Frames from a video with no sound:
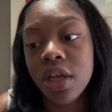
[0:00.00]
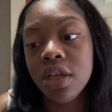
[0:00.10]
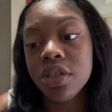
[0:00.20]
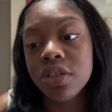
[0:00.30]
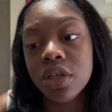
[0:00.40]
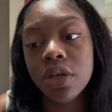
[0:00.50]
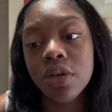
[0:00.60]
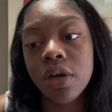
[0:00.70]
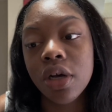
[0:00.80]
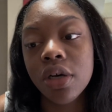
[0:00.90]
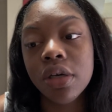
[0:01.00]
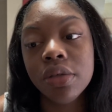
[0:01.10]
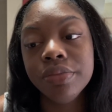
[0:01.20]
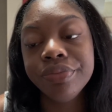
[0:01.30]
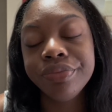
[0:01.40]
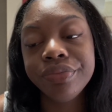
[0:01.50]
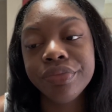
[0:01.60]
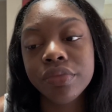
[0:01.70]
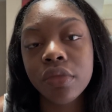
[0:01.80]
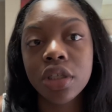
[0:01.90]
So
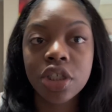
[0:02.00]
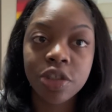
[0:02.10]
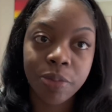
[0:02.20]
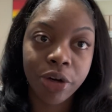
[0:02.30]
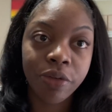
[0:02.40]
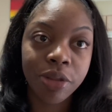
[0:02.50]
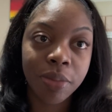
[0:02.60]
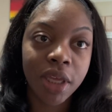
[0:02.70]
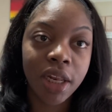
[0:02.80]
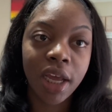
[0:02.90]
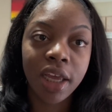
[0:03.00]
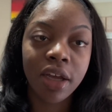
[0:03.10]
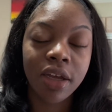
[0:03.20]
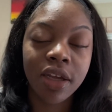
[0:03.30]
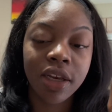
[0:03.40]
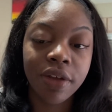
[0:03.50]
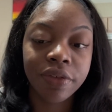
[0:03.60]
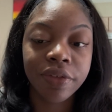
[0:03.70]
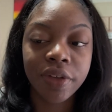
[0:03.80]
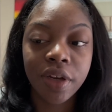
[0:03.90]
just bear with me like in
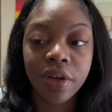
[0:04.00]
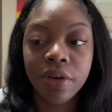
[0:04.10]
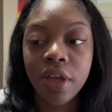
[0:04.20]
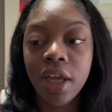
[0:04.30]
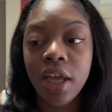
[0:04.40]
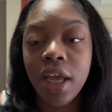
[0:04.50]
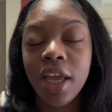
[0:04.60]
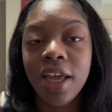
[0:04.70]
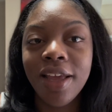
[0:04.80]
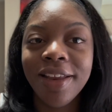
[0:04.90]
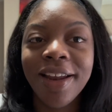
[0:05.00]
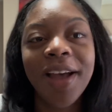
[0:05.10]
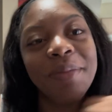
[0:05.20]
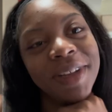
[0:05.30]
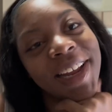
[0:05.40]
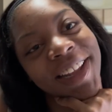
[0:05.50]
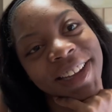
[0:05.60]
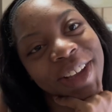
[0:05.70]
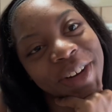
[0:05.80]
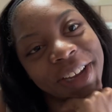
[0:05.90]
every video, and I'm glad
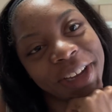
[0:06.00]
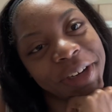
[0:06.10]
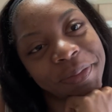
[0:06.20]
that you're here.